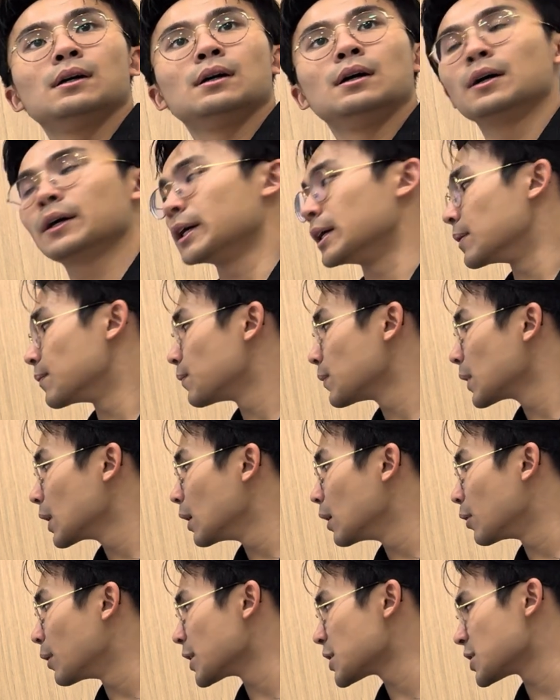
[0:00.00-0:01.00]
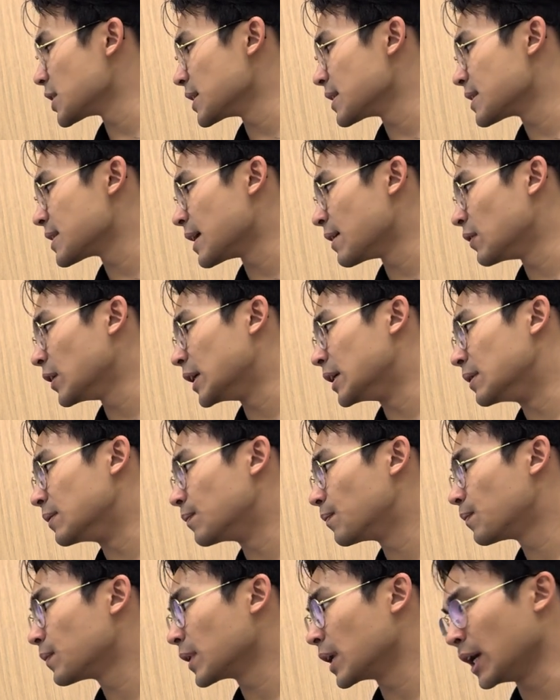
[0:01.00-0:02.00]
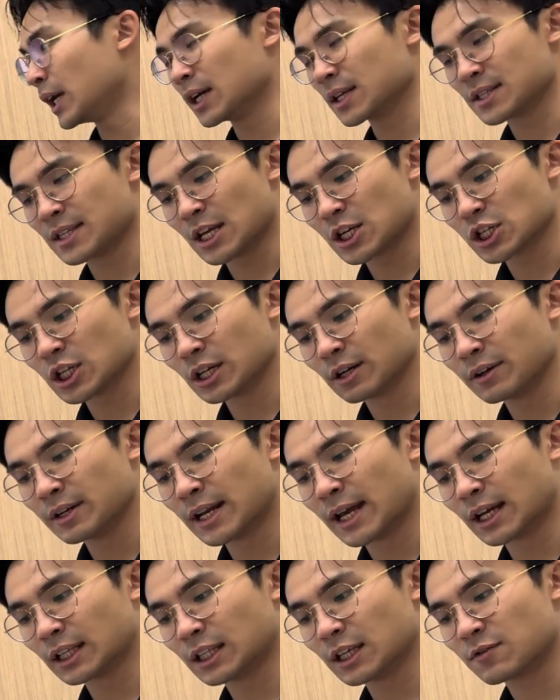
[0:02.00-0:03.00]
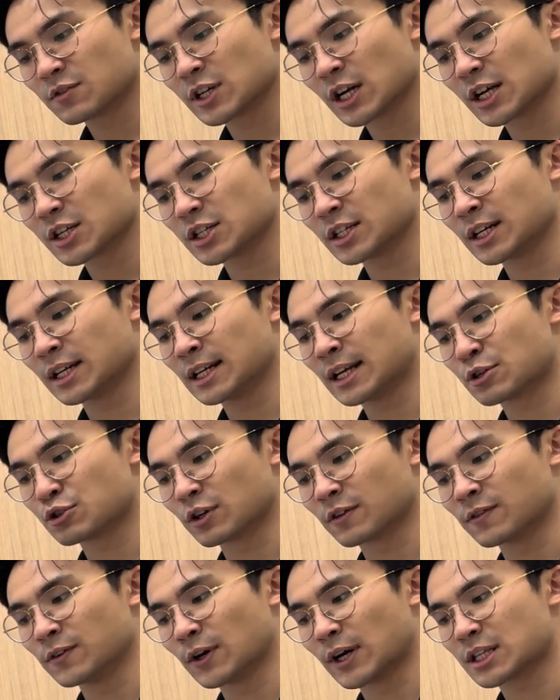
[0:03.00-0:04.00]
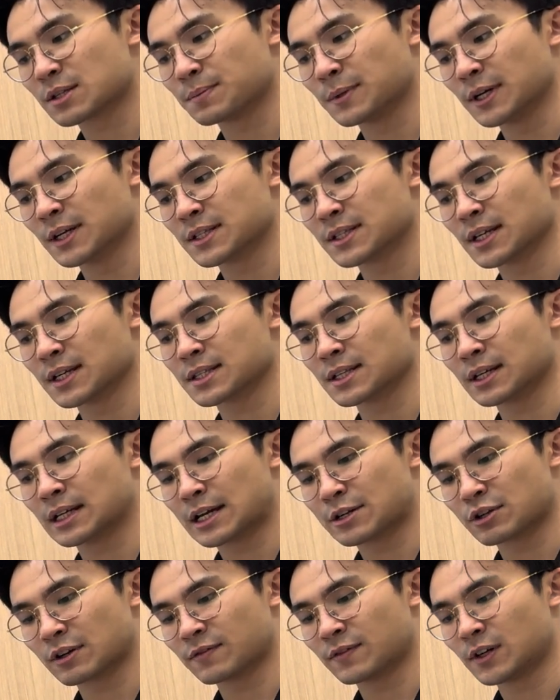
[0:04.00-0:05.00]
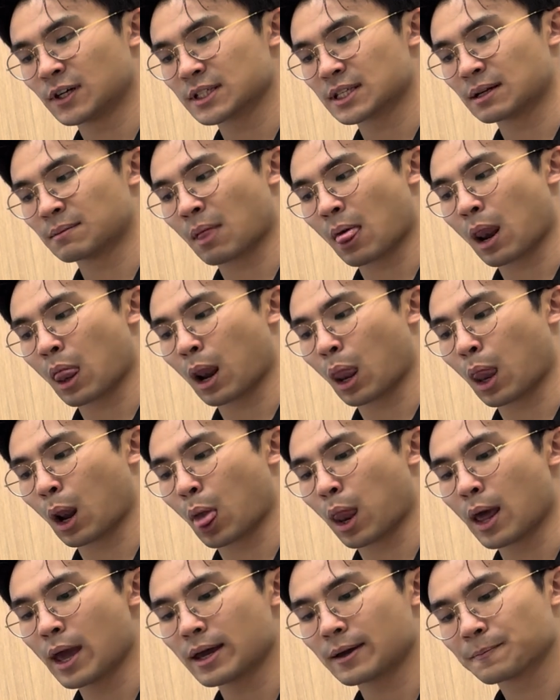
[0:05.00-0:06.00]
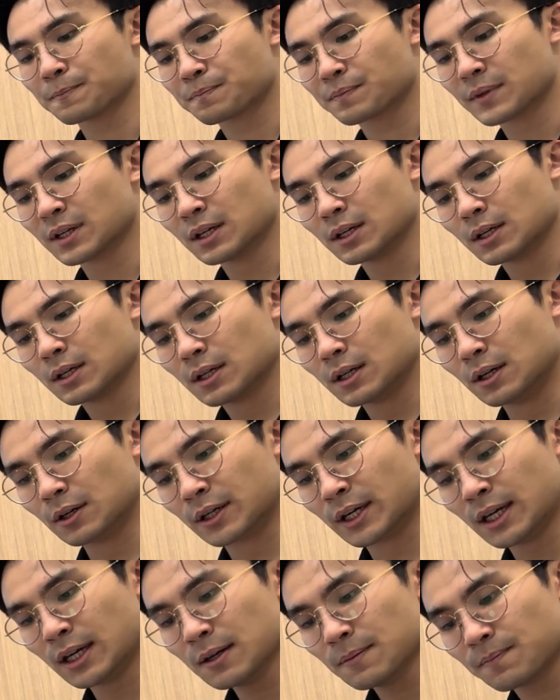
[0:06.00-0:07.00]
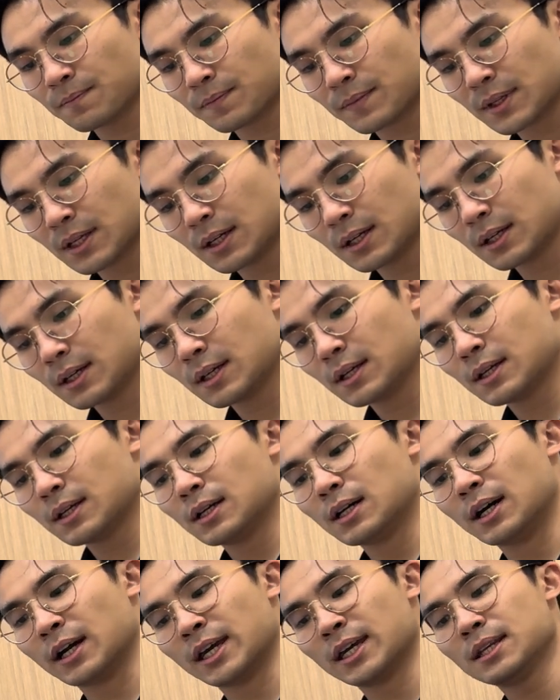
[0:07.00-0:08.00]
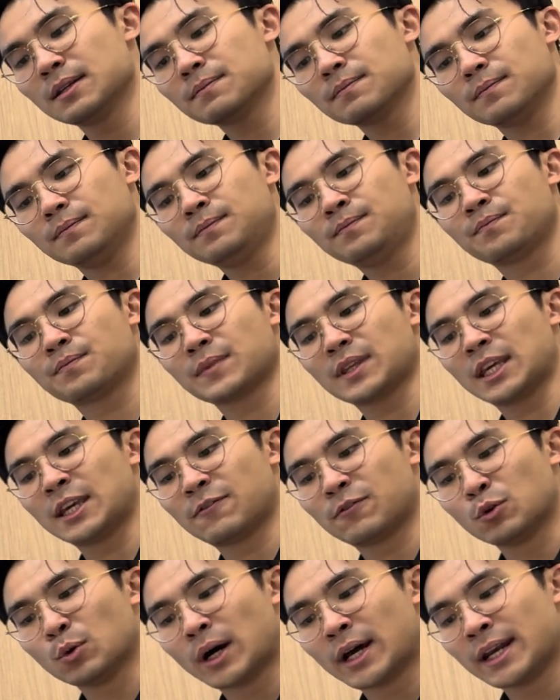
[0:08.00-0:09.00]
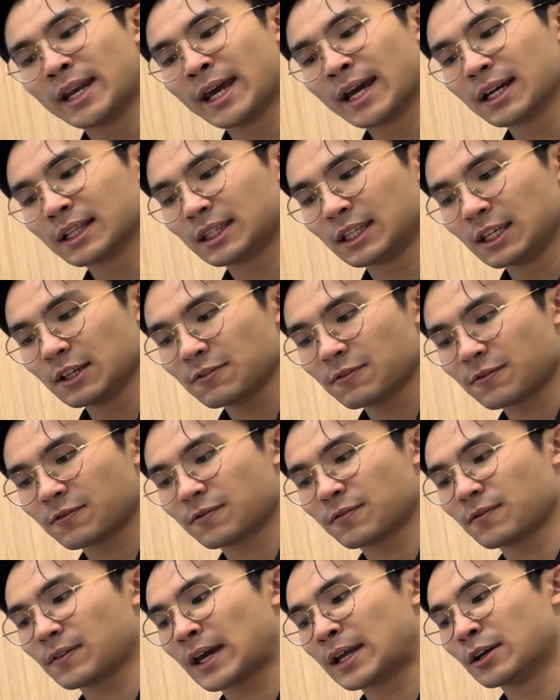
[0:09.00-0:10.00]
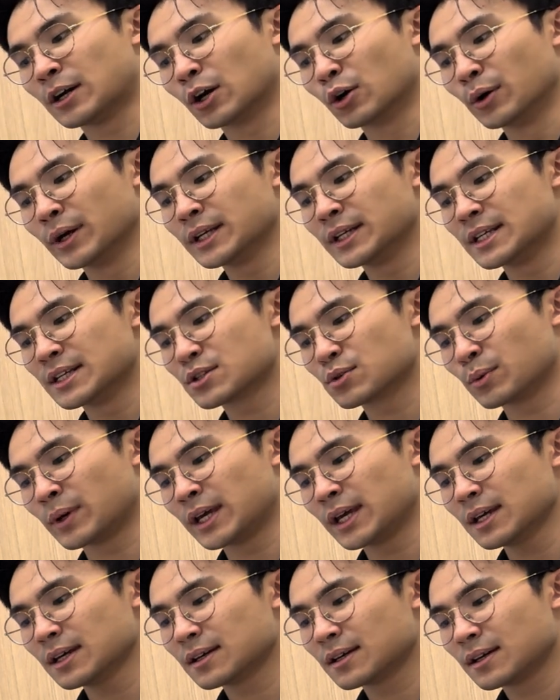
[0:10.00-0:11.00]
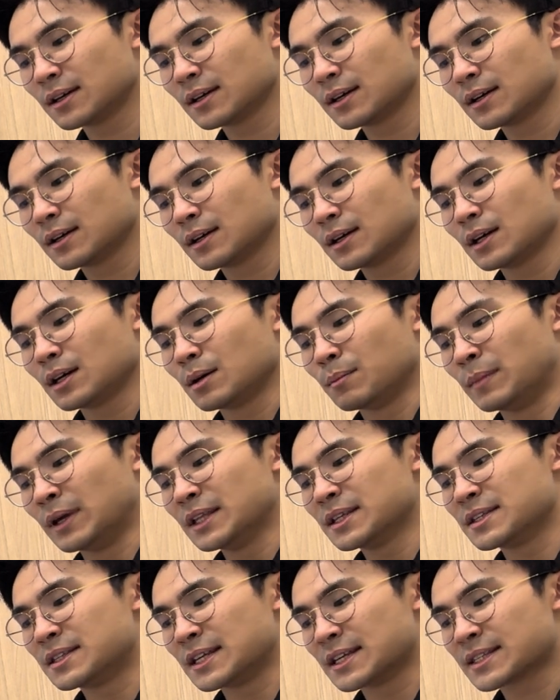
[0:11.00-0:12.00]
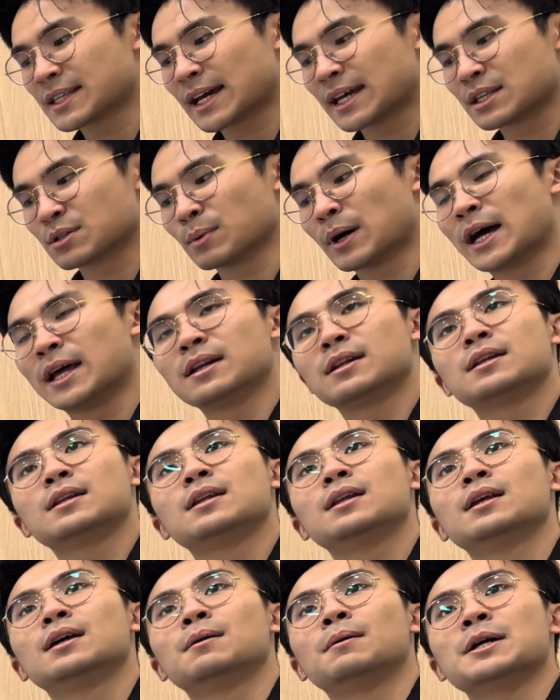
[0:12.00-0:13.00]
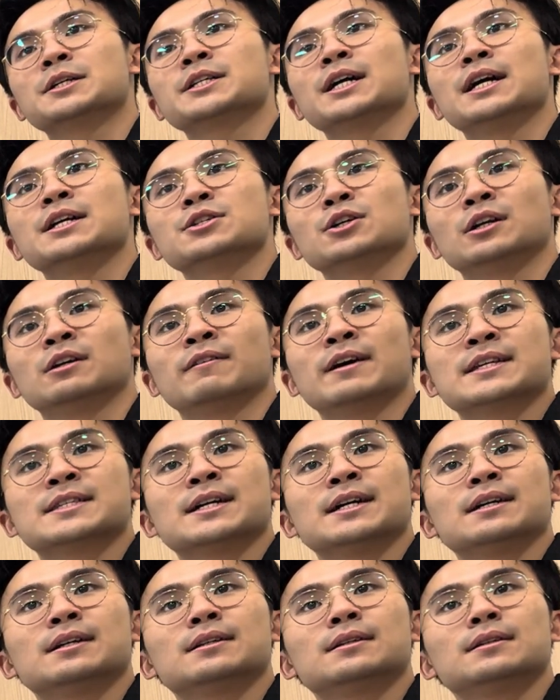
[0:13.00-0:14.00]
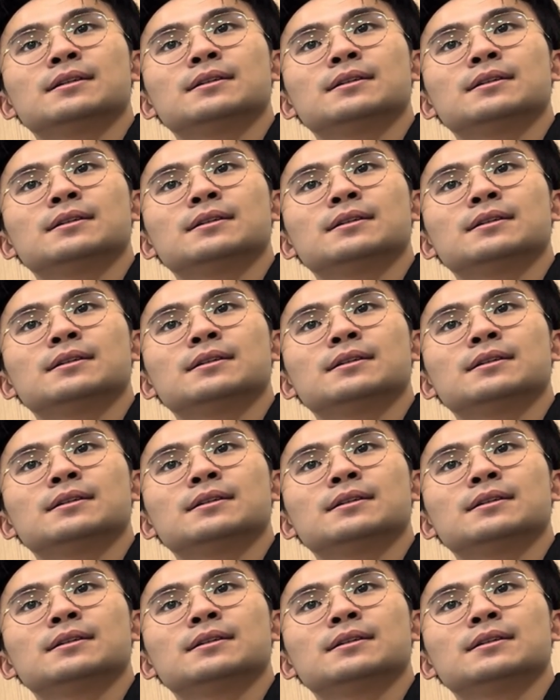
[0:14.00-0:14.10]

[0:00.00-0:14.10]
Okay, question 7. Okay, a stationary negative charge in an electric field experiences the electric force and blah, blah, blah, blah. Okay, again, if you are negative and you are going this way, means this side is what? What charge on the right side?